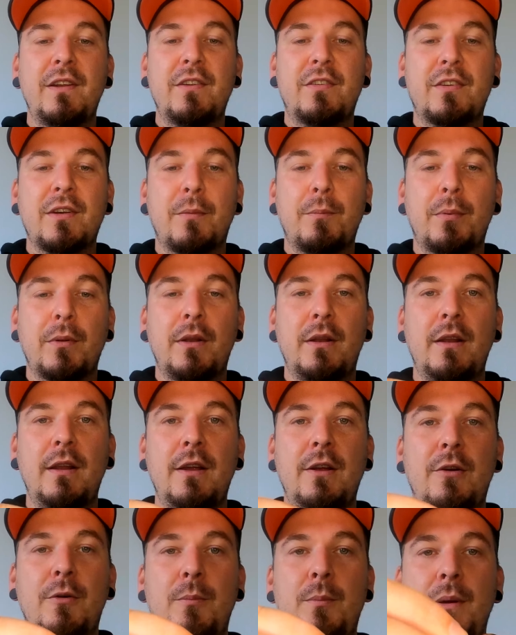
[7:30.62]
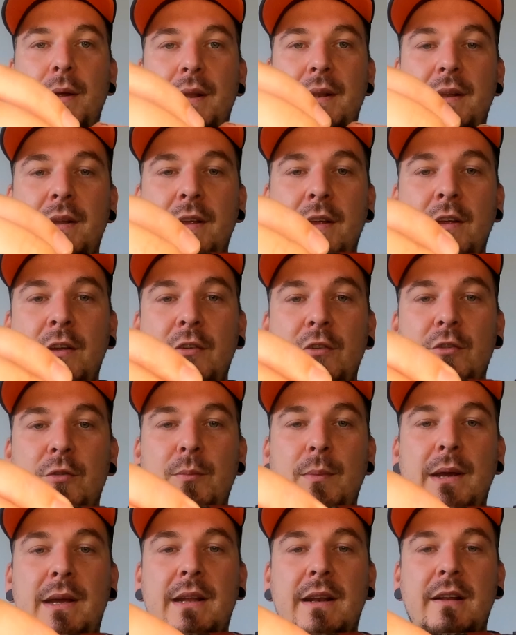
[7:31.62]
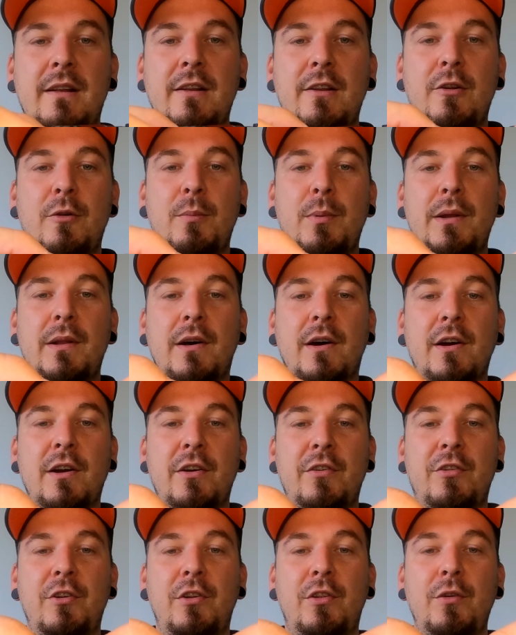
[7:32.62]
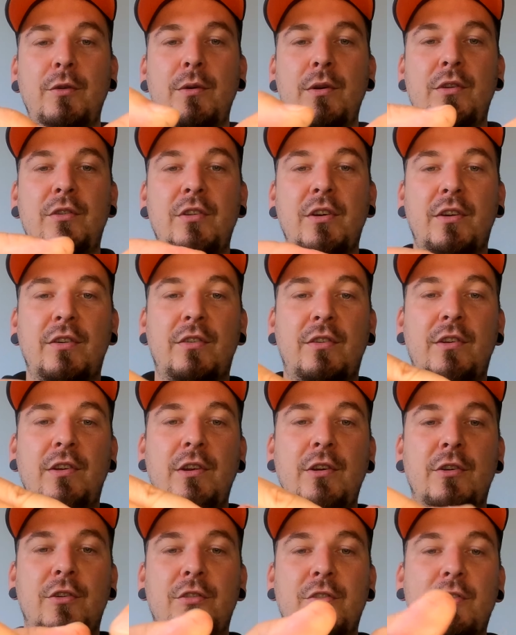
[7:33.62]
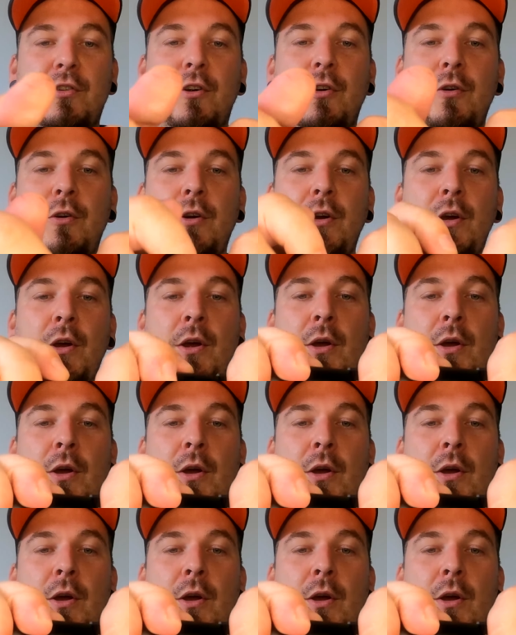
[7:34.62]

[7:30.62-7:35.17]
this up a little bit, so make it a little bit harsher to adjust your stroke,